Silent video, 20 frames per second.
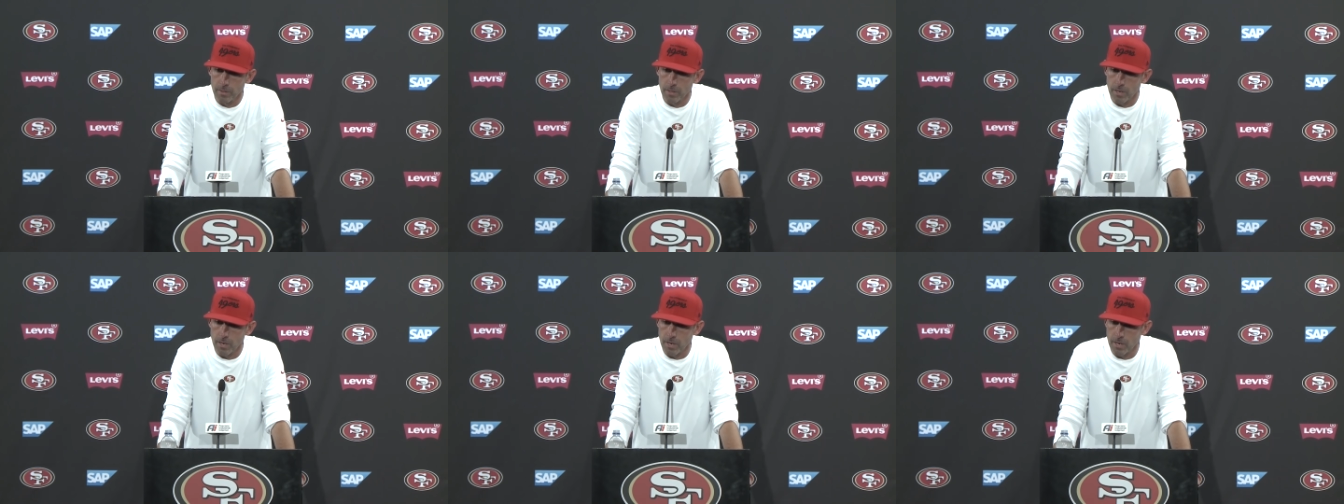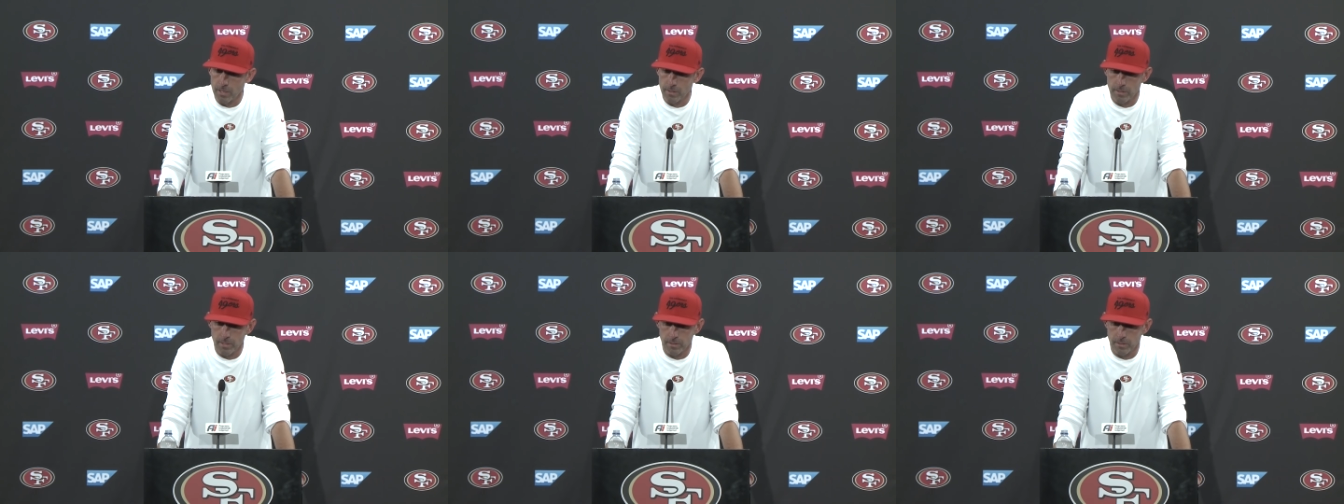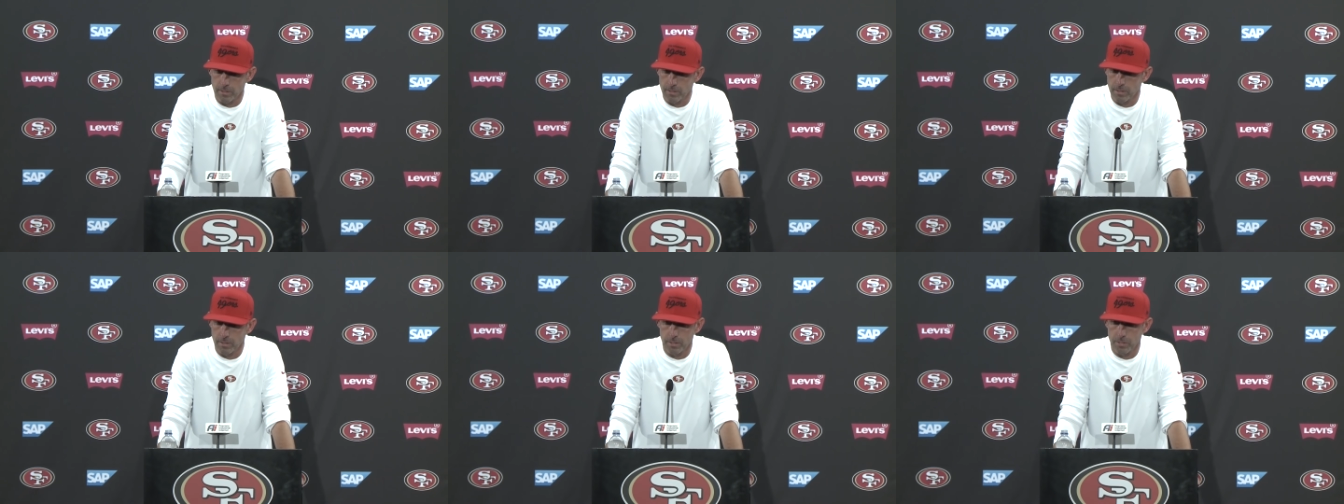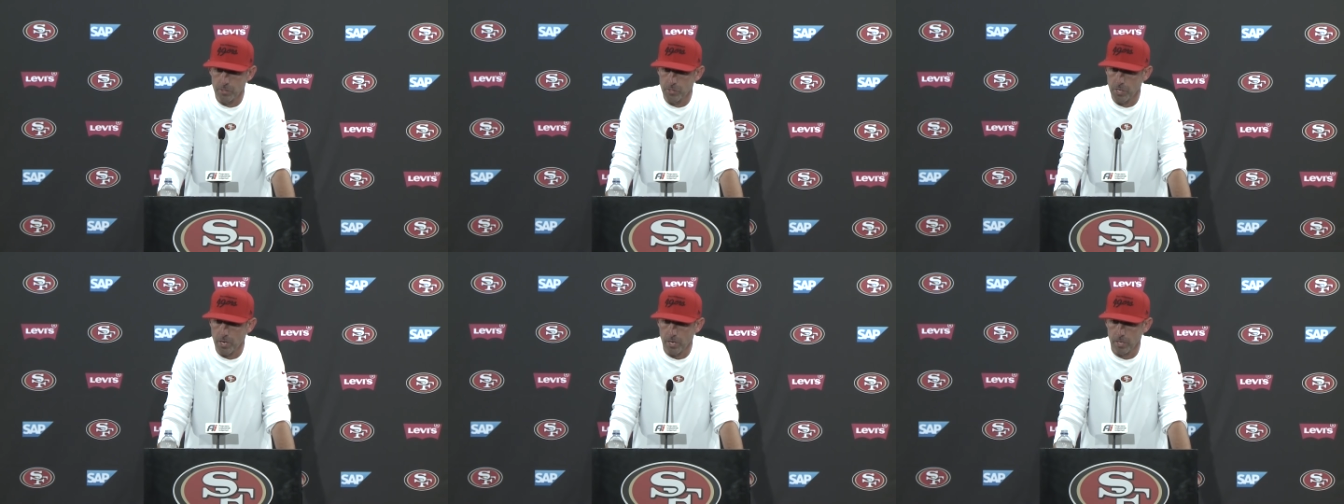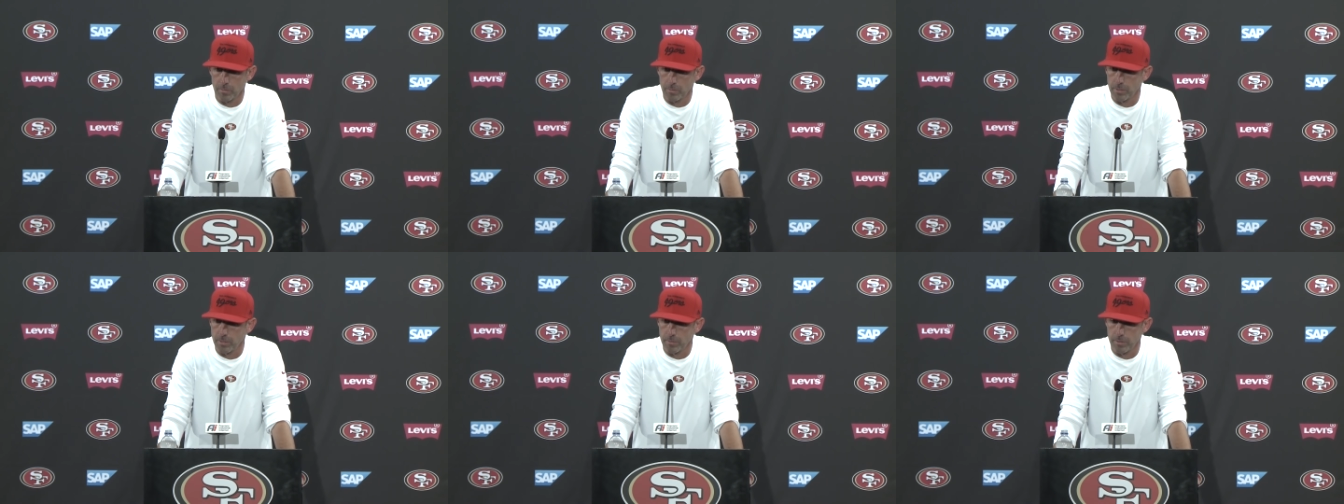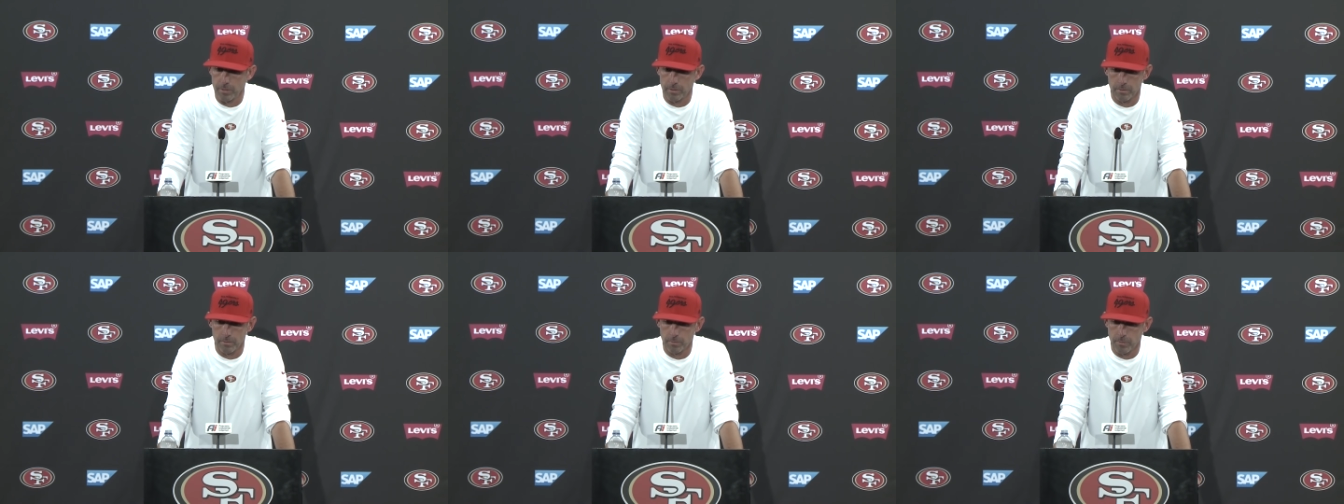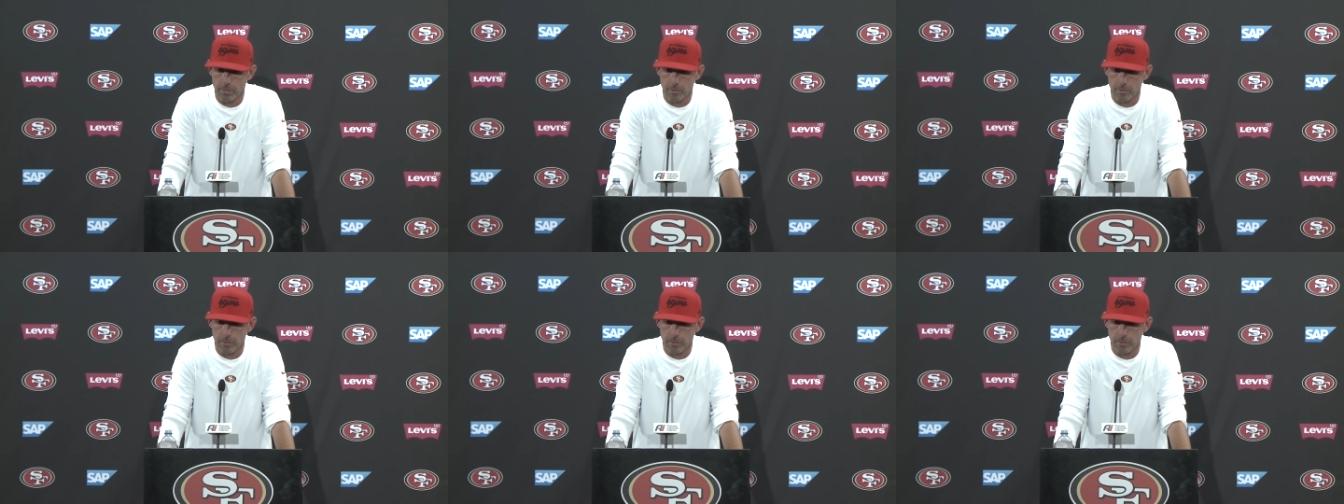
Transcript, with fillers: Uh, I thought they did a good job. I mean,